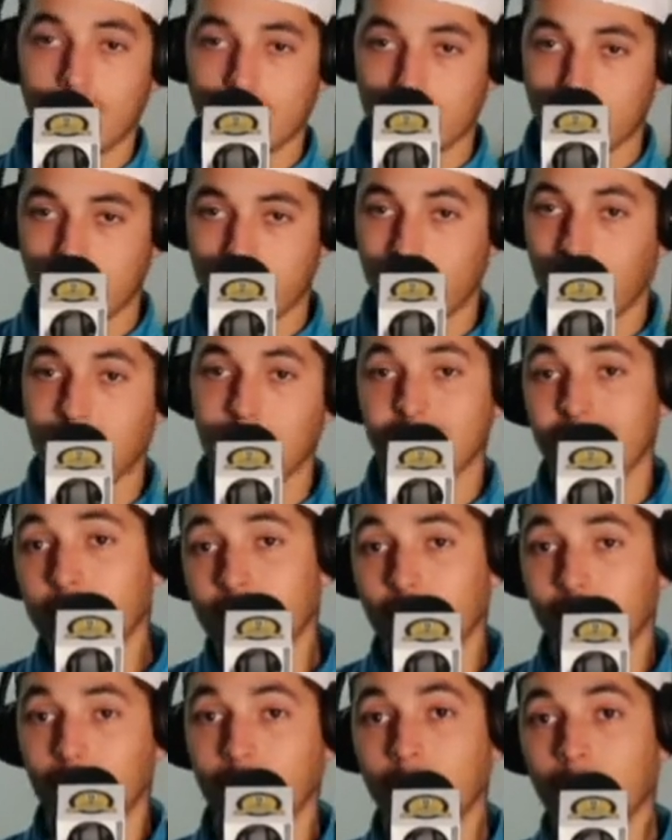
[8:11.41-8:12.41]
So is my
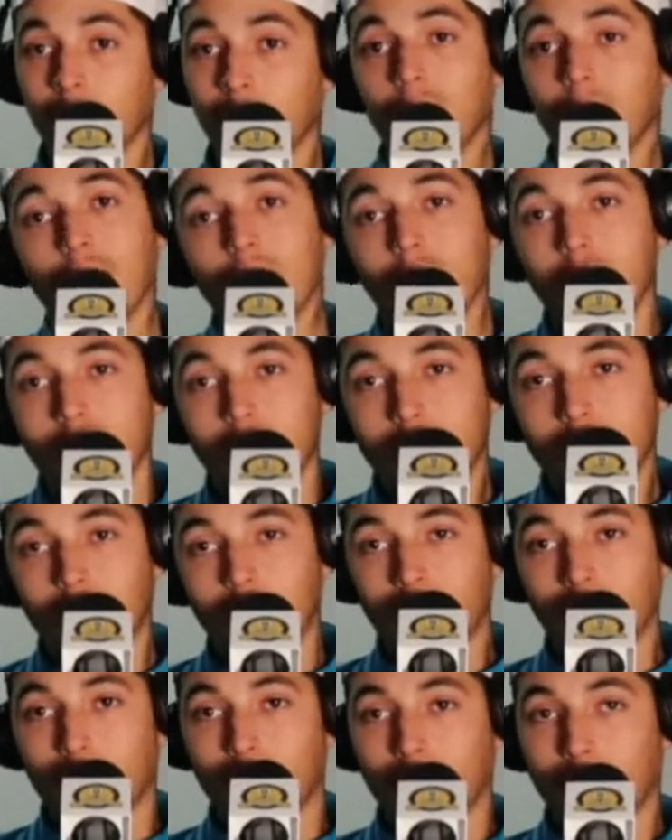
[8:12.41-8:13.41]
chipping.
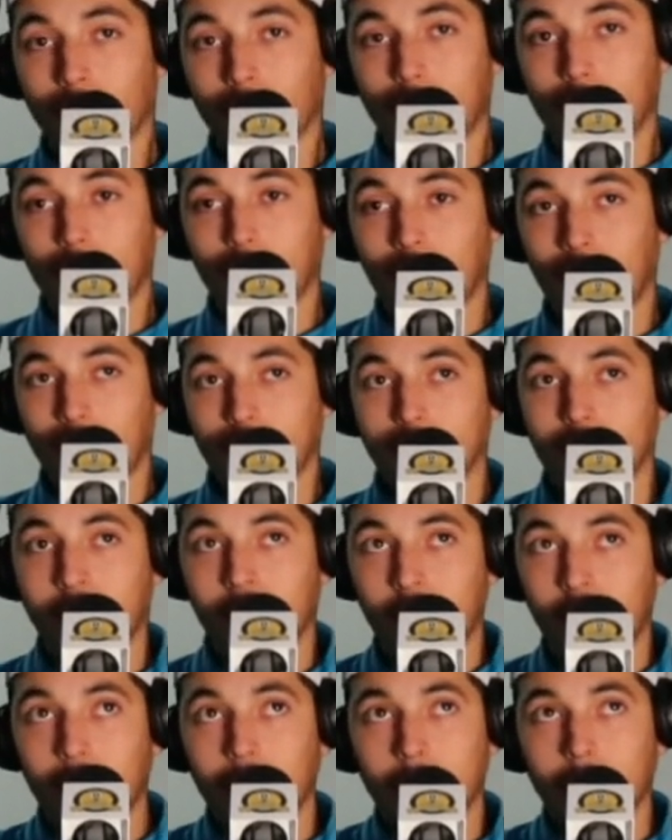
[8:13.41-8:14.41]
So I'm
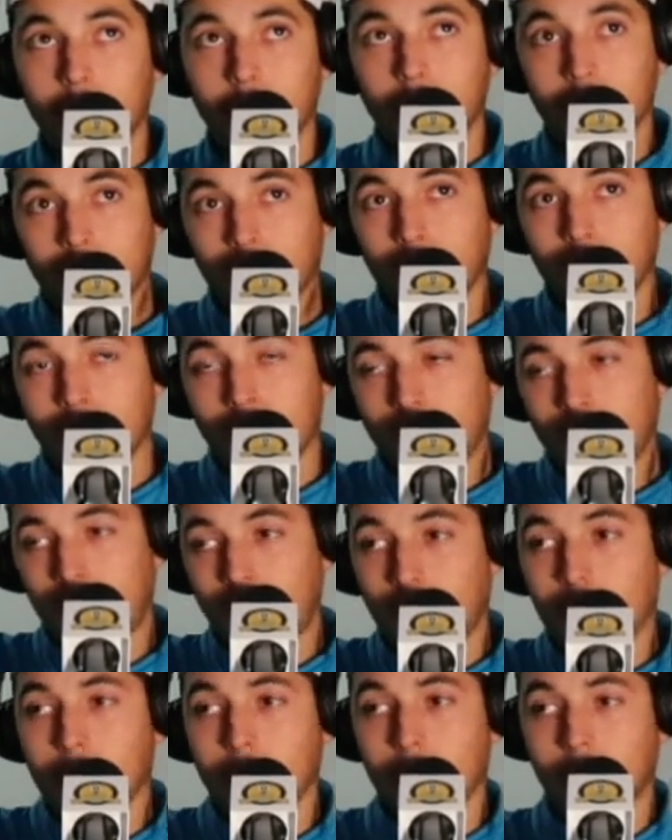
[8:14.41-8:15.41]
saving strokes
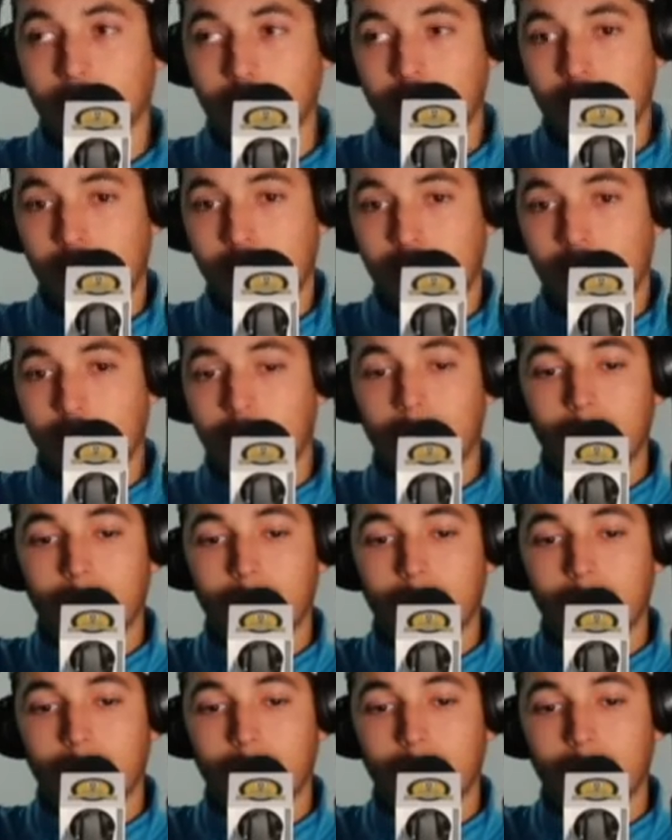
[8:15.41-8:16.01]
there because